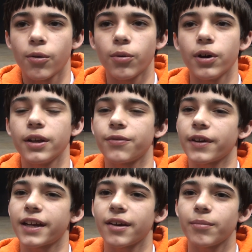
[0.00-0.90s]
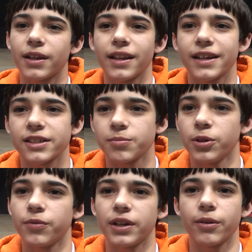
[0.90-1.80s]
Well, if I kept my legs
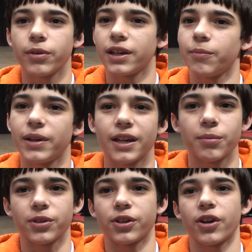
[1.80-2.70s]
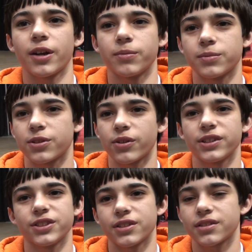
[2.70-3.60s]
moving, he wouldn't have been able to grab him, so I
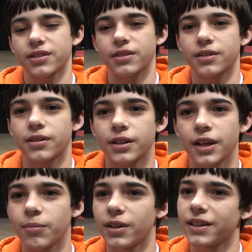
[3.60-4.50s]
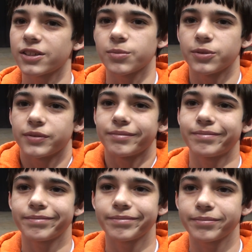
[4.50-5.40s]
just kept my legs
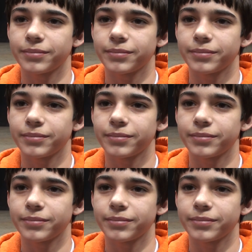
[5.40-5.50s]
moving.